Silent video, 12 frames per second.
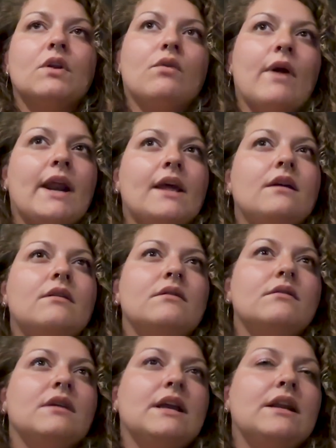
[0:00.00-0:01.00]

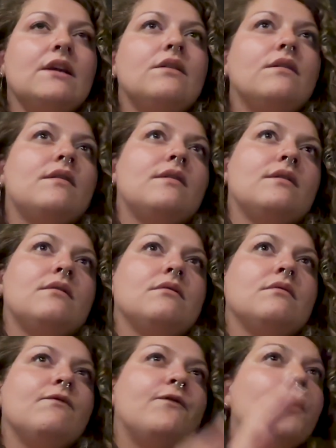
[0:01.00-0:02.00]
credit, it is,
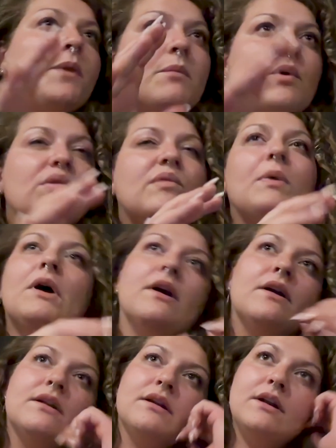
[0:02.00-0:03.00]
for the most
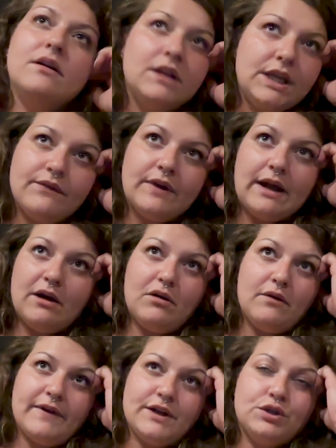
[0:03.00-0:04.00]
part, it'll even
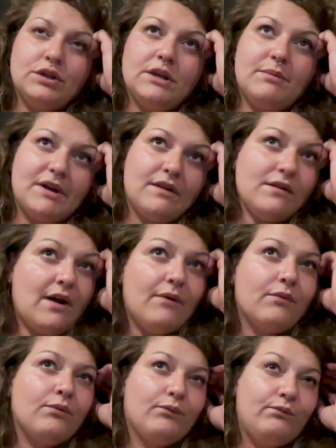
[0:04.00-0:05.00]
out eventually, but it's
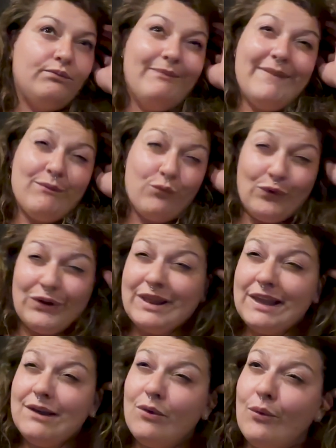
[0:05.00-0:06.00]
not
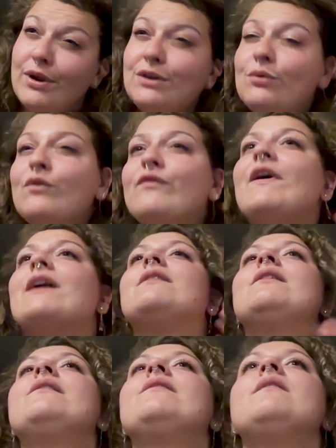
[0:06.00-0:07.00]
really going to
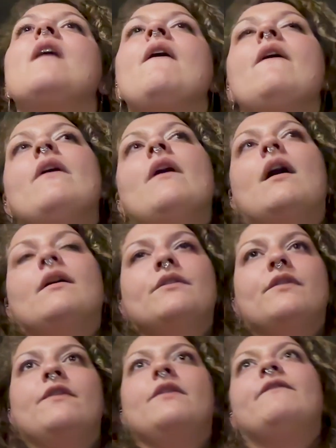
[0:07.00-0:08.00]
affect us,
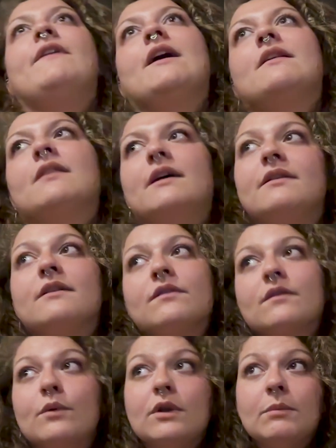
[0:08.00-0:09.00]
other than the fact that
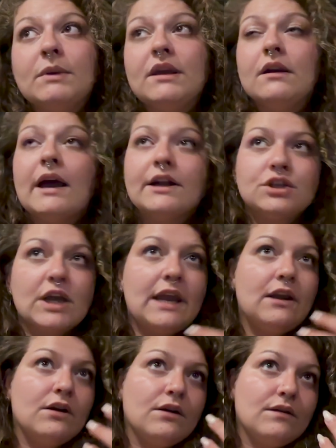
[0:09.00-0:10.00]
there's going to be
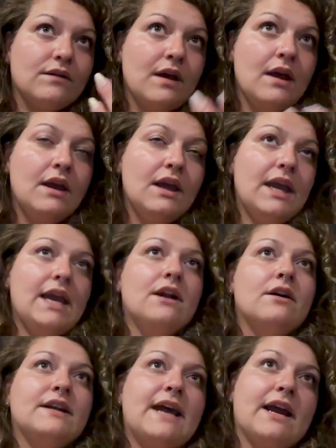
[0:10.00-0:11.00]
educators in
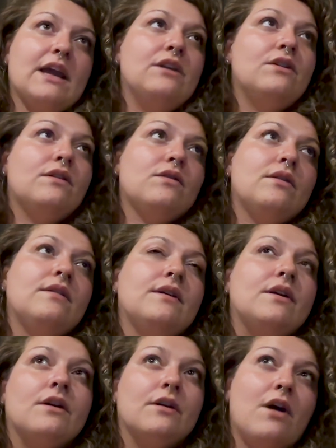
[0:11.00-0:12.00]
our tech industries
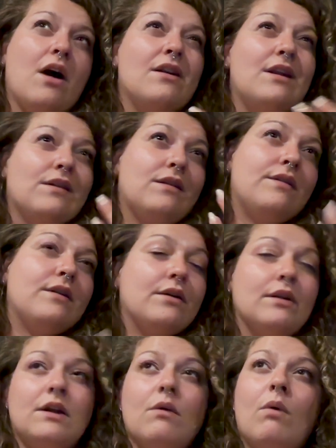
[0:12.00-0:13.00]
that are not
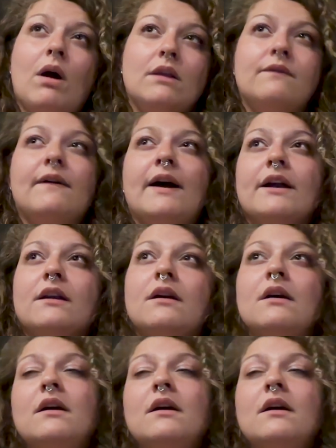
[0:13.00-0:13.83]
necessarily qualified.